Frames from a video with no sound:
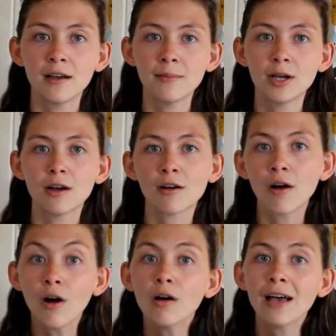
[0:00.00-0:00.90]

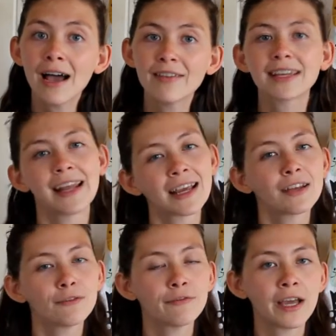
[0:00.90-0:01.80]
are all having
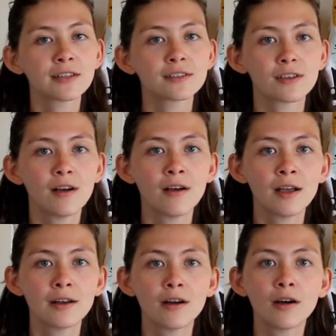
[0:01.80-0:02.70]
negative effects
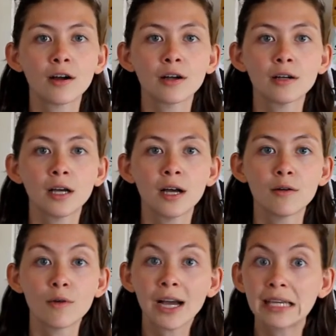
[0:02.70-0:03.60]
on our
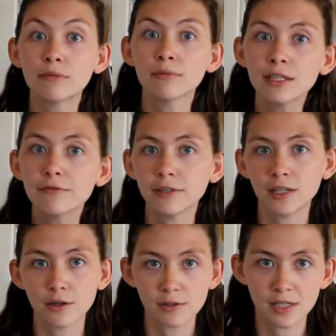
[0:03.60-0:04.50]
rocky
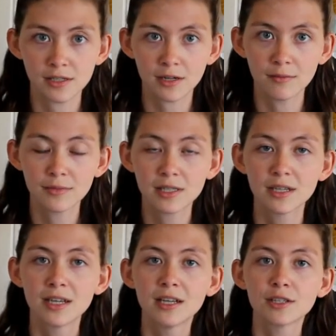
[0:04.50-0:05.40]
reef
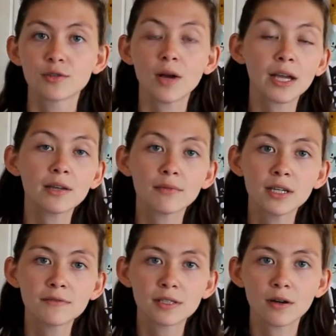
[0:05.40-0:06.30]
ecosystems. So rocky
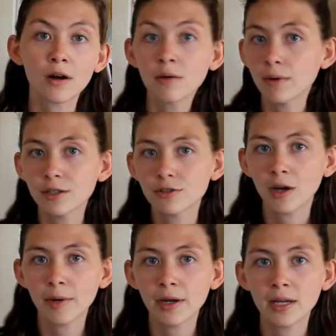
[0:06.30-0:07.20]
reefs are where
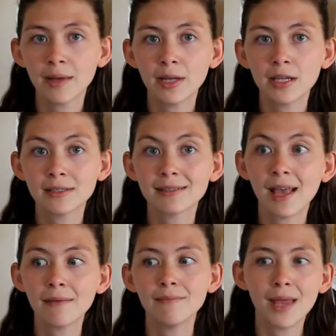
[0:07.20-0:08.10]
strawberry
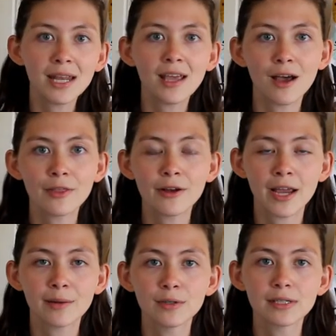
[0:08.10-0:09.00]
anemones and many
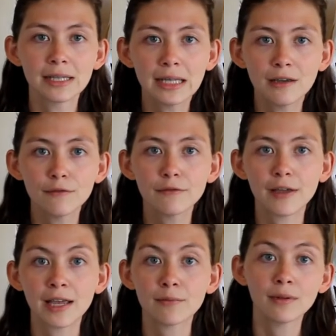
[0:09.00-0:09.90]
other animals live
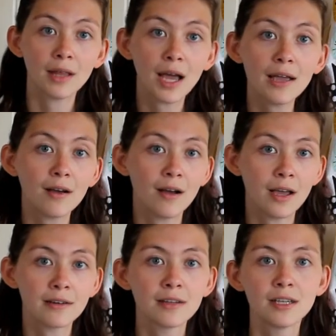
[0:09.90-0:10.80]
and rely
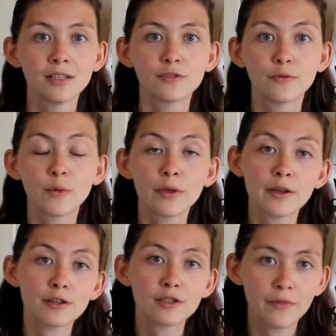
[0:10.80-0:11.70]
on
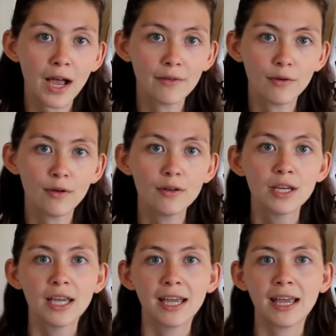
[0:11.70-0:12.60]
for their survival.